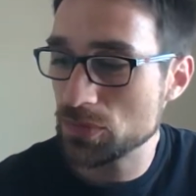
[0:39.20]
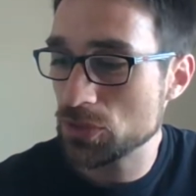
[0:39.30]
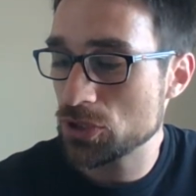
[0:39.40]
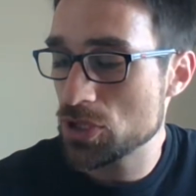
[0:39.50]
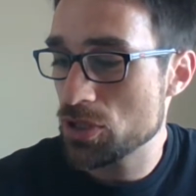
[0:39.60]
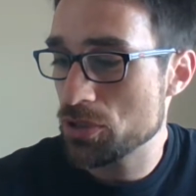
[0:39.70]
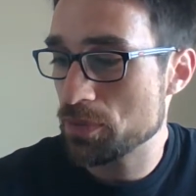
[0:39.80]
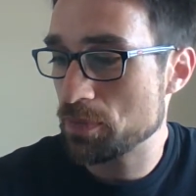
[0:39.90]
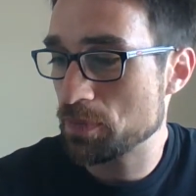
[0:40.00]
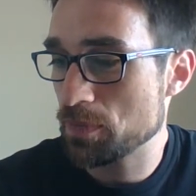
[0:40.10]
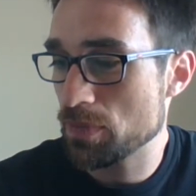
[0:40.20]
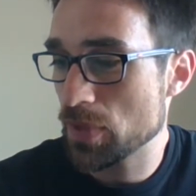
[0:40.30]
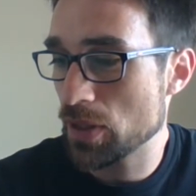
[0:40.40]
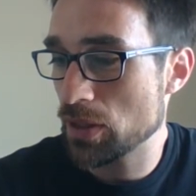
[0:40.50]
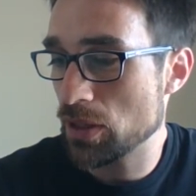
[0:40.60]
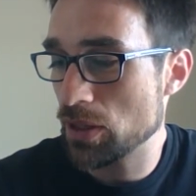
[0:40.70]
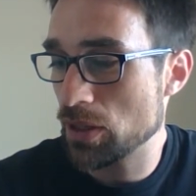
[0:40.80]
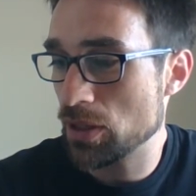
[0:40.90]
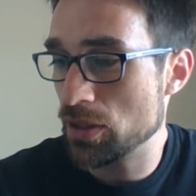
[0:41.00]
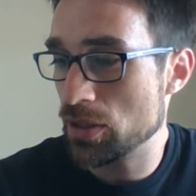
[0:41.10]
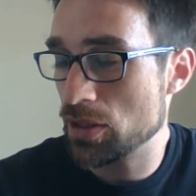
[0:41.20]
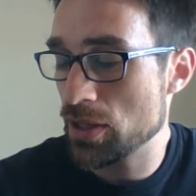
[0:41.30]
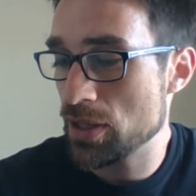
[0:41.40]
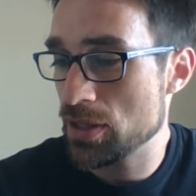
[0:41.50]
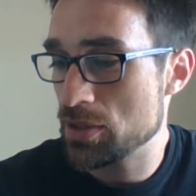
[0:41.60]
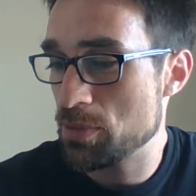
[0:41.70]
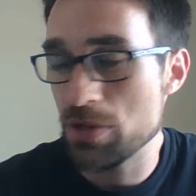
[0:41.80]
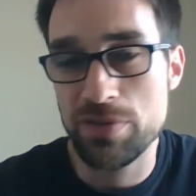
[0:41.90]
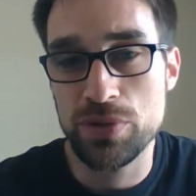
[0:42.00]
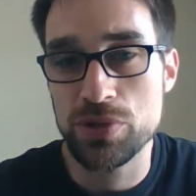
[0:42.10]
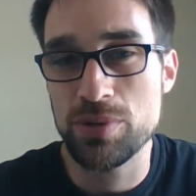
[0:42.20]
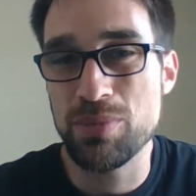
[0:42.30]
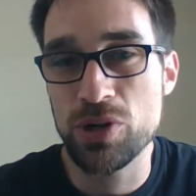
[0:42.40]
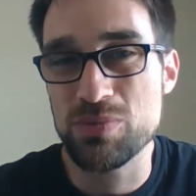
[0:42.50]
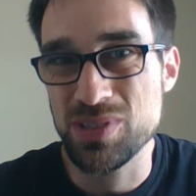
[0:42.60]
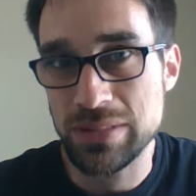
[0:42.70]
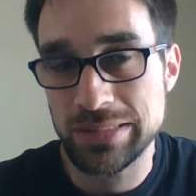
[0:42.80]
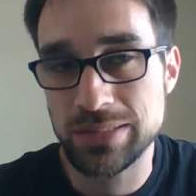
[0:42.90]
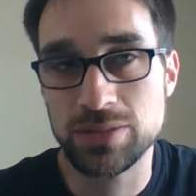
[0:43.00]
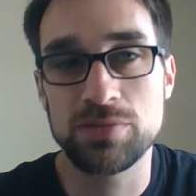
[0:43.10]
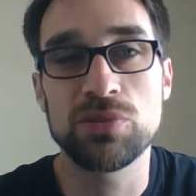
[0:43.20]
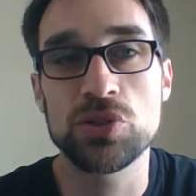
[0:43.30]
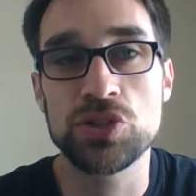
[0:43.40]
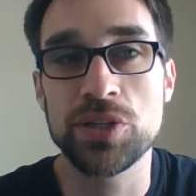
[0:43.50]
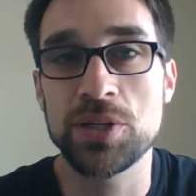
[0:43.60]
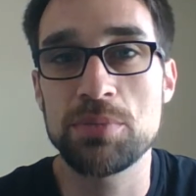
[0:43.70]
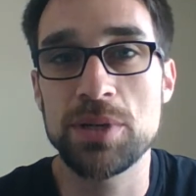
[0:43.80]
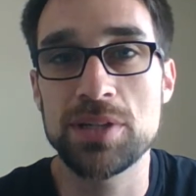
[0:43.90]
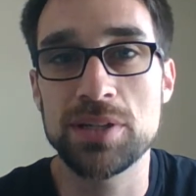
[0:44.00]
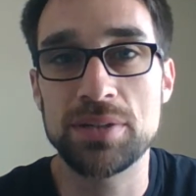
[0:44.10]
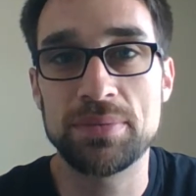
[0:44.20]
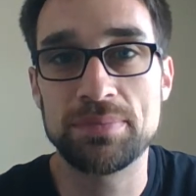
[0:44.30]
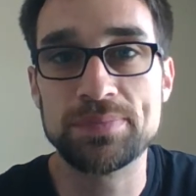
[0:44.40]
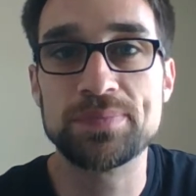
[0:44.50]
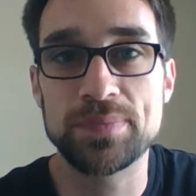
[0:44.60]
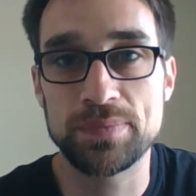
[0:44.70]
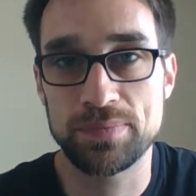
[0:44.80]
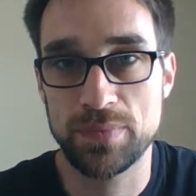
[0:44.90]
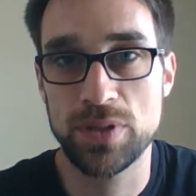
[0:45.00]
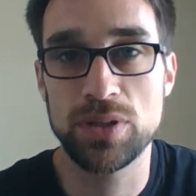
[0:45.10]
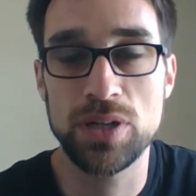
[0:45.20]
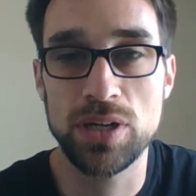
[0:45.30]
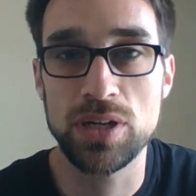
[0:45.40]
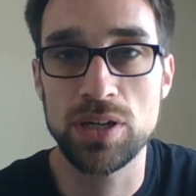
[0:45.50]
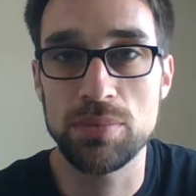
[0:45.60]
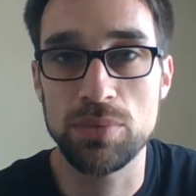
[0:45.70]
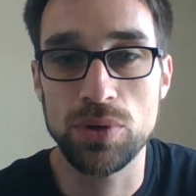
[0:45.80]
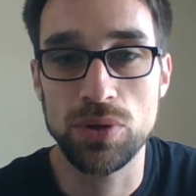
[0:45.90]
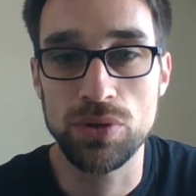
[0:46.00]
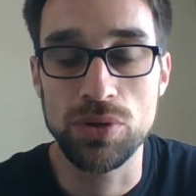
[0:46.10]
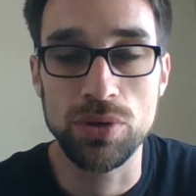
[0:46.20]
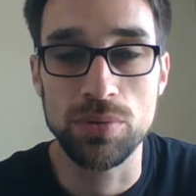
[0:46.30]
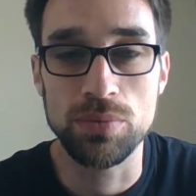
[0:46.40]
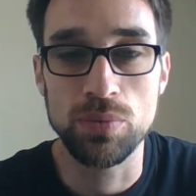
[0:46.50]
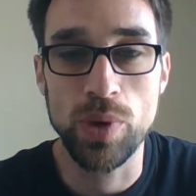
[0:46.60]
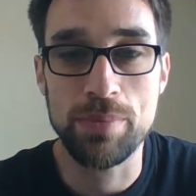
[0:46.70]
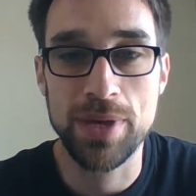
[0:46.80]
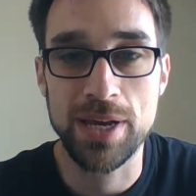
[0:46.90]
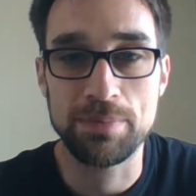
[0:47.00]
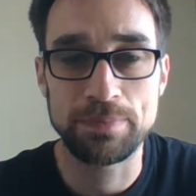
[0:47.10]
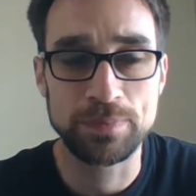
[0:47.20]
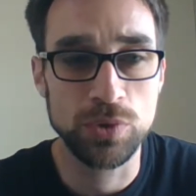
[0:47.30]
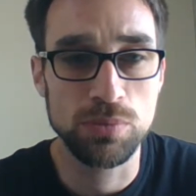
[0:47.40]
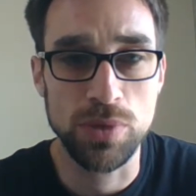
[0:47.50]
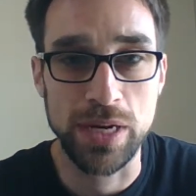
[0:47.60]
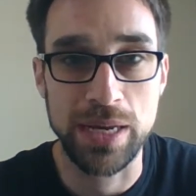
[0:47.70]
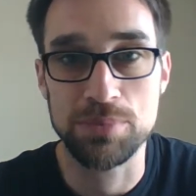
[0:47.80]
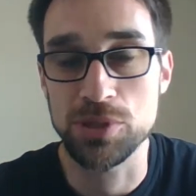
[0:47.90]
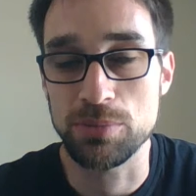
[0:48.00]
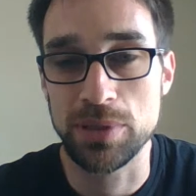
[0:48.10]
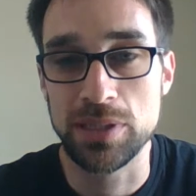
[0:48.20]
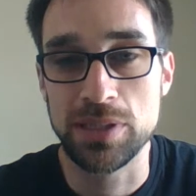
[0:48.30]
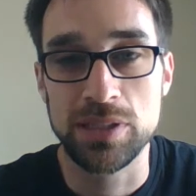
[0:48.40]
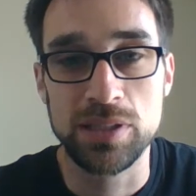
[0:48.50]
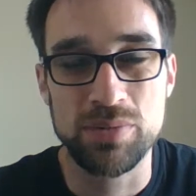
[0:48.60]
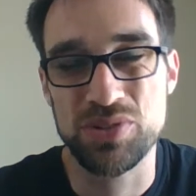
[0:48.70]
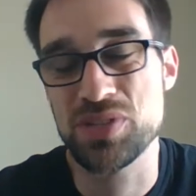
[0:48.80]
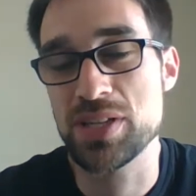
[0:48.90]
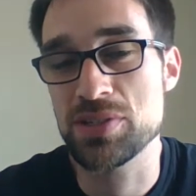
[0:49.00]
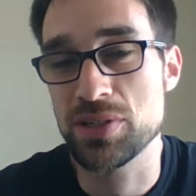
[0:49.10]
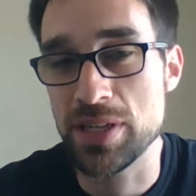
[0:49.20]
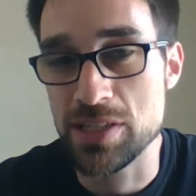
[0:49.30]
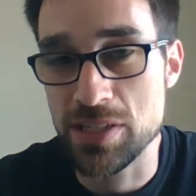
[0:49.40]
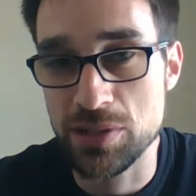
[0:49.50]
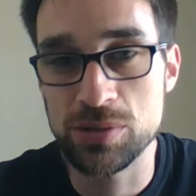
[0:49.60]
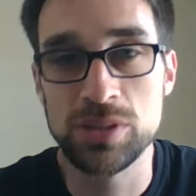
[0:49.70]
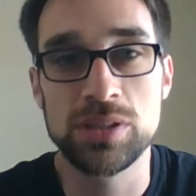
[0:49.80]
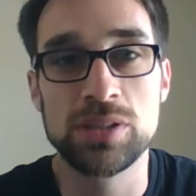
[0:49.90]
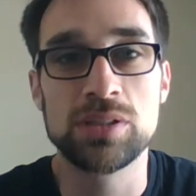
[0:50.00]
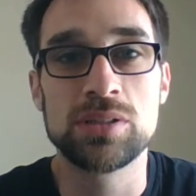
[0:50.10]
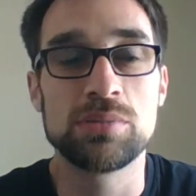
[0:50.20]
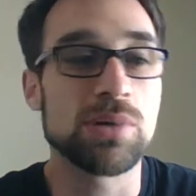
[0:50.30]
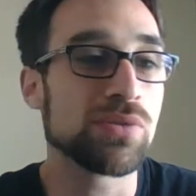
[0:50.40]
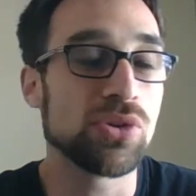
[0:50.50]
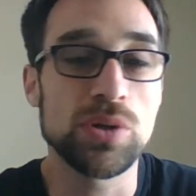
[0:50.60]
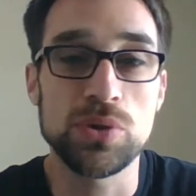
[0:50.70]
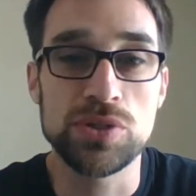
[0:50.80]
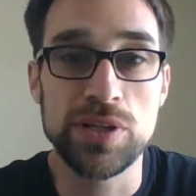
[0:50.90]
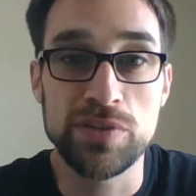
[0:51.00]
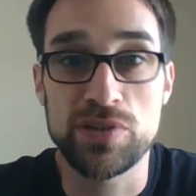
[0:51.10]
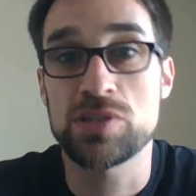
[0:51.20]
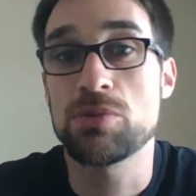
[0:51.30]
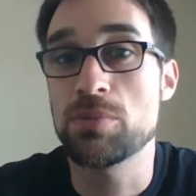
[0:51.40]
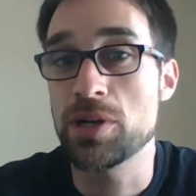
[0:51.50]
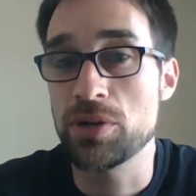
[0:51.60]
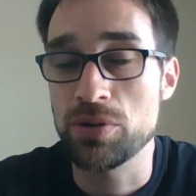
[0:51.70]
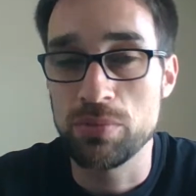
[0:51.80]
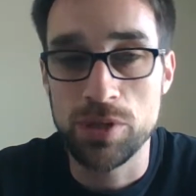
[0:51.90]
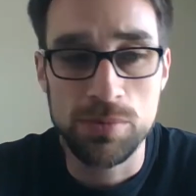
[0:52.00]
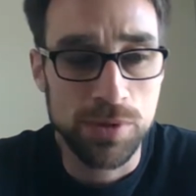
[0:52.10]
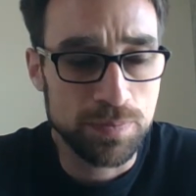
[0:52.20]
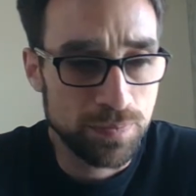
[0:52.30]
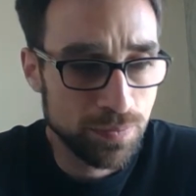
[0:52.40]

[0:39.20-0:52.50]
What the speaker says: So these beer reviews at the moment, unfortunately, are going to be done on the webcam on my laptop, which obviously isn't ideal, but I've got no alternative because I'm on my own at the moment.